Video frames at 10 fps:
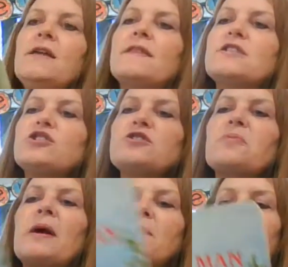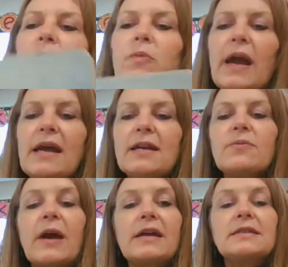The gingerbread man ran and
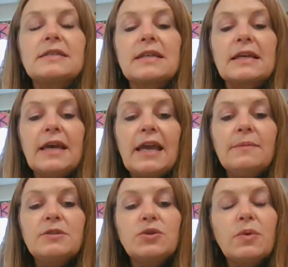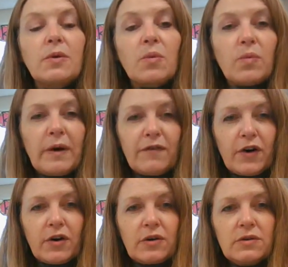ran until he came to a
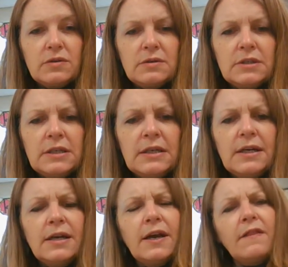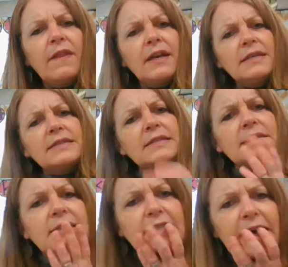river. Then he
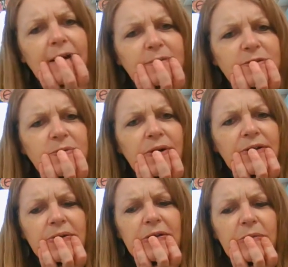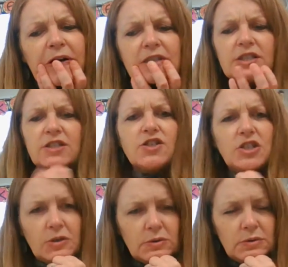stopped, wondering what to
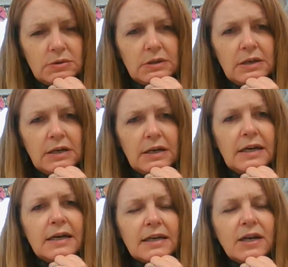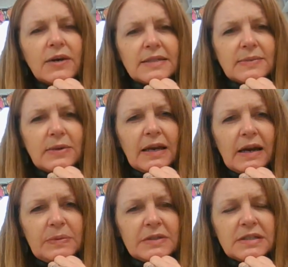do. Now guess what
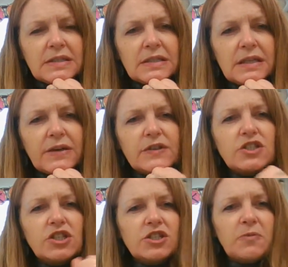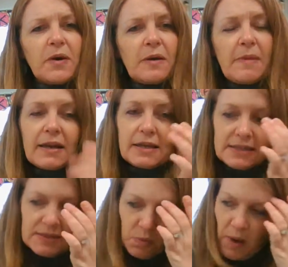happens? If a gingerbread man
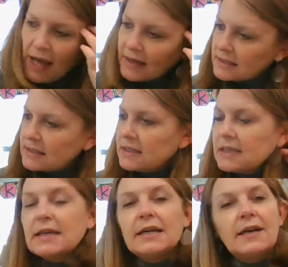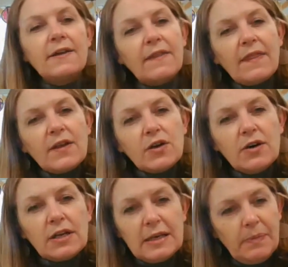gets wet, then the
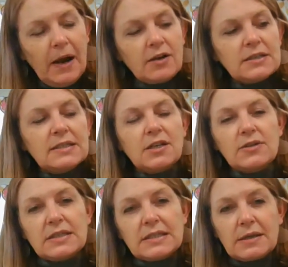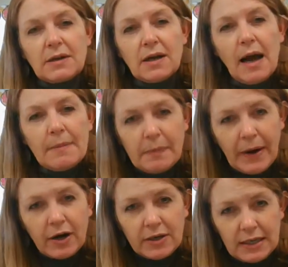cookie part starts to come
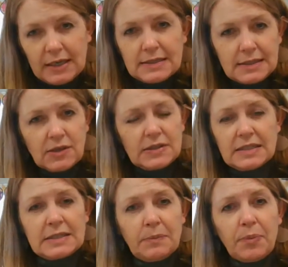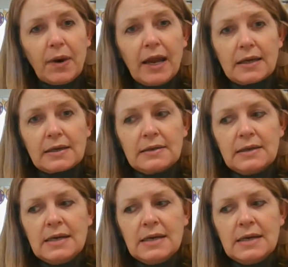apart and it starts to break.